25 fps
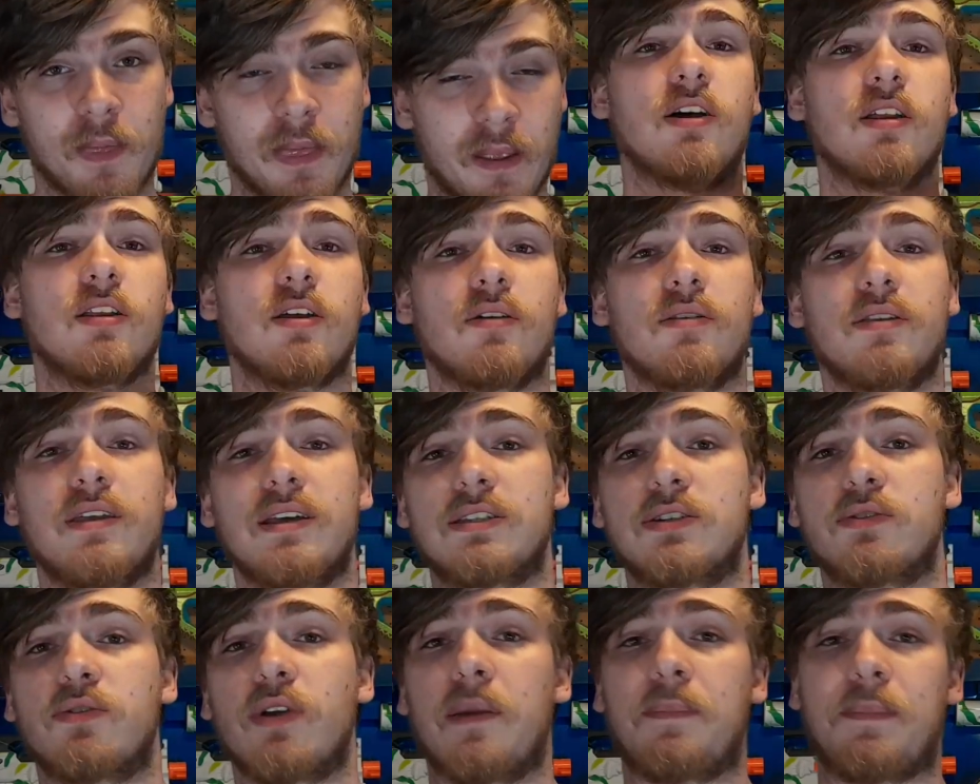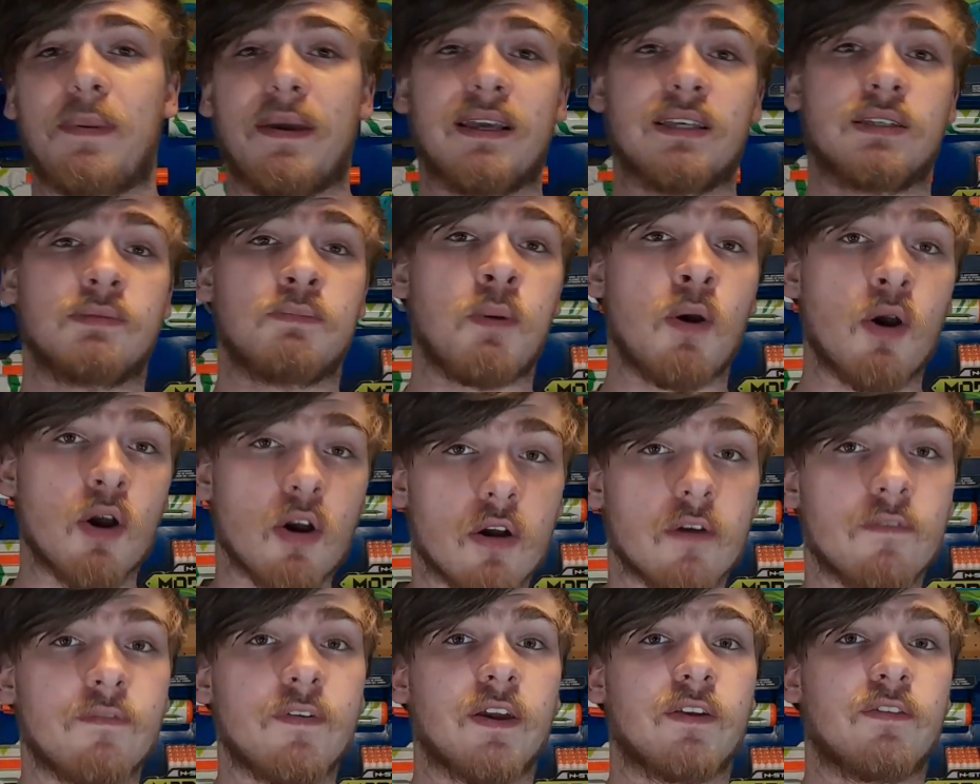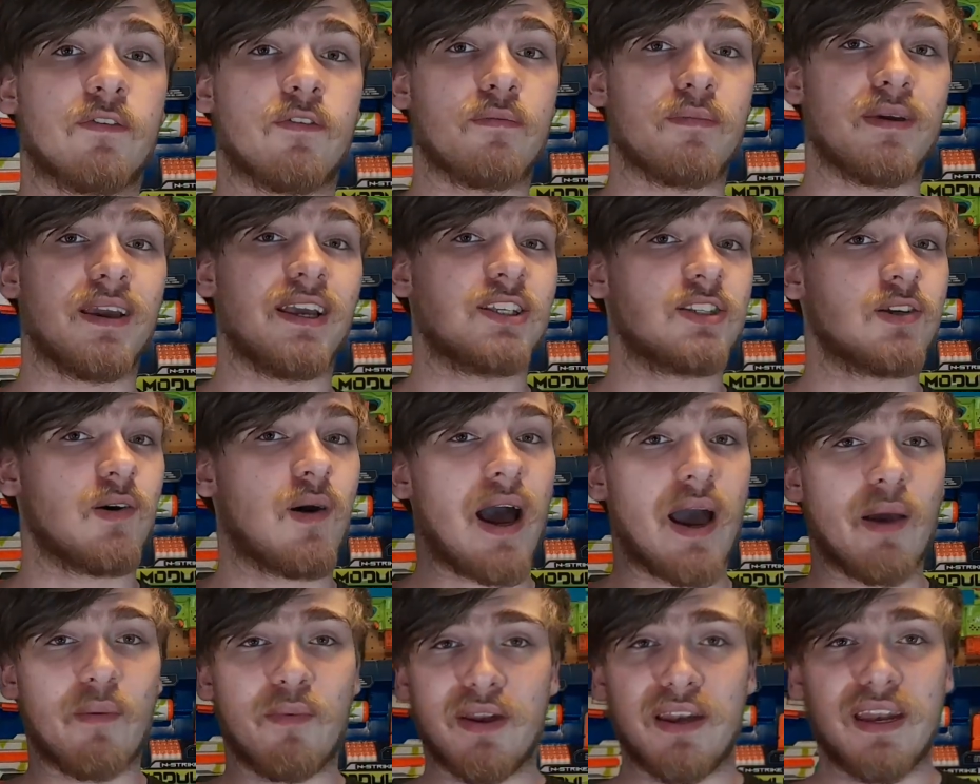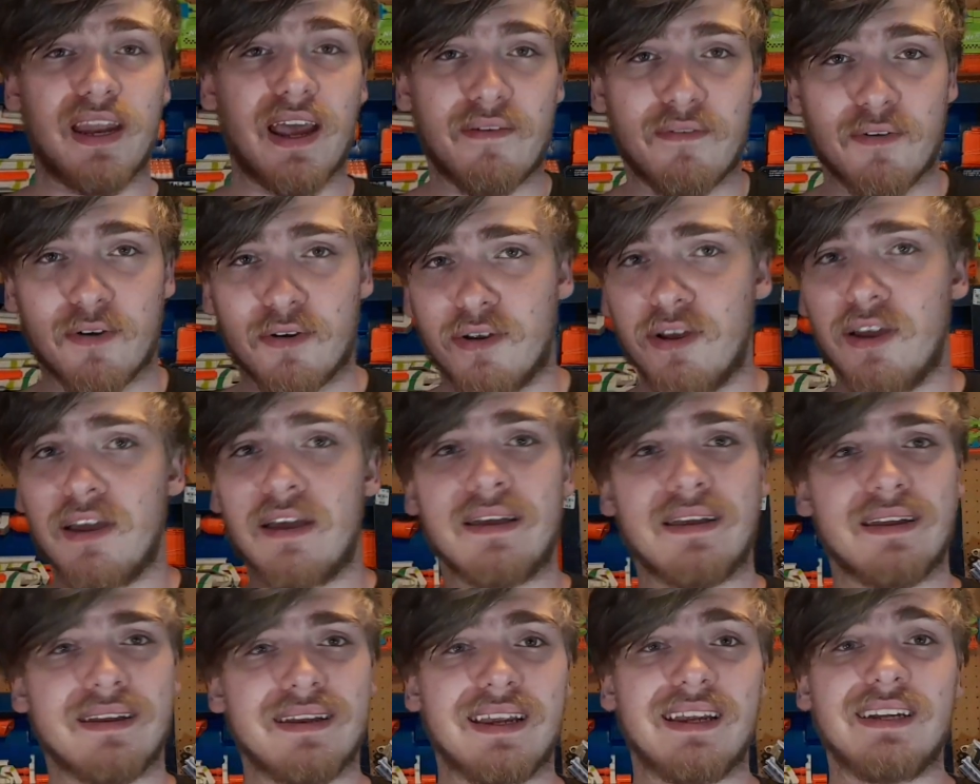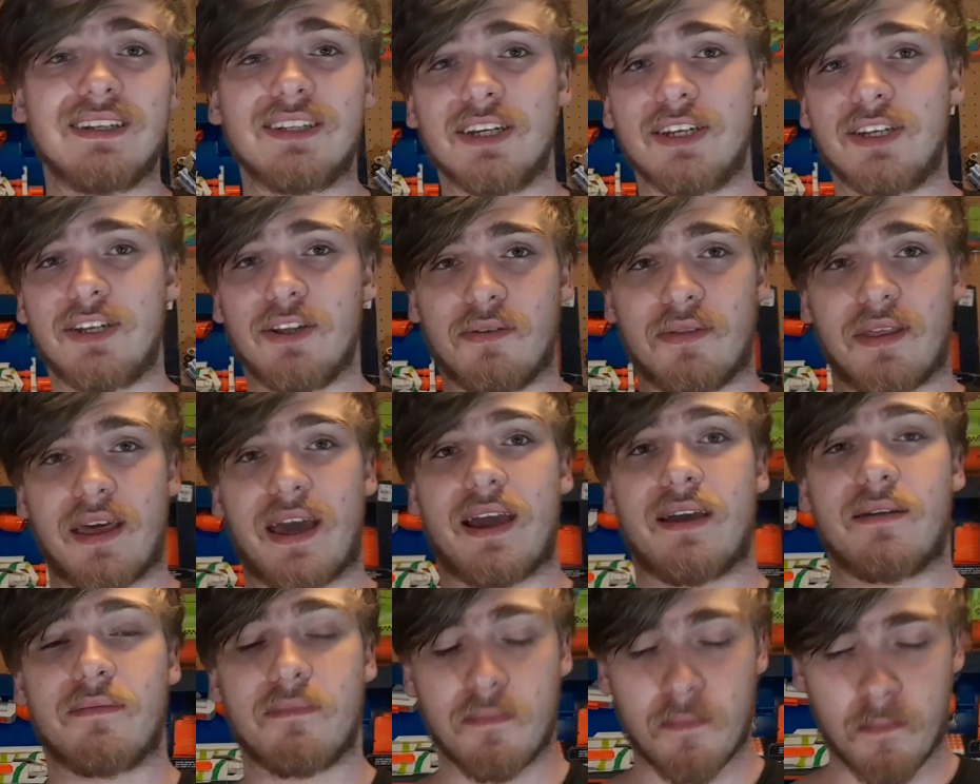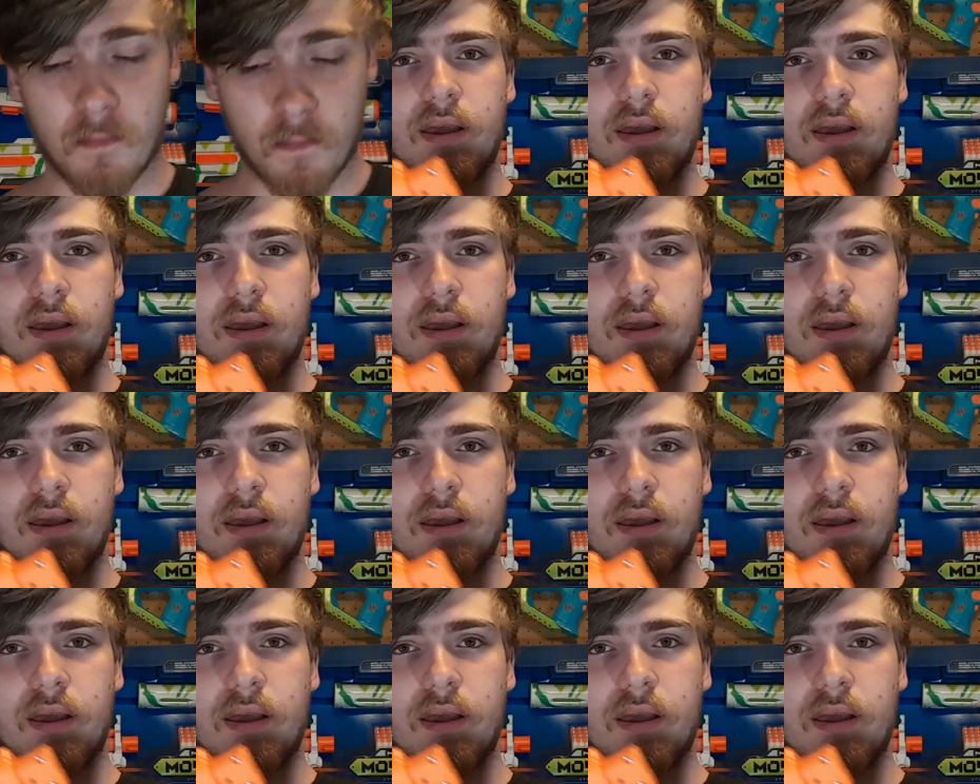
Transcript: Although this grip is perfect for me, so I would never need to do that.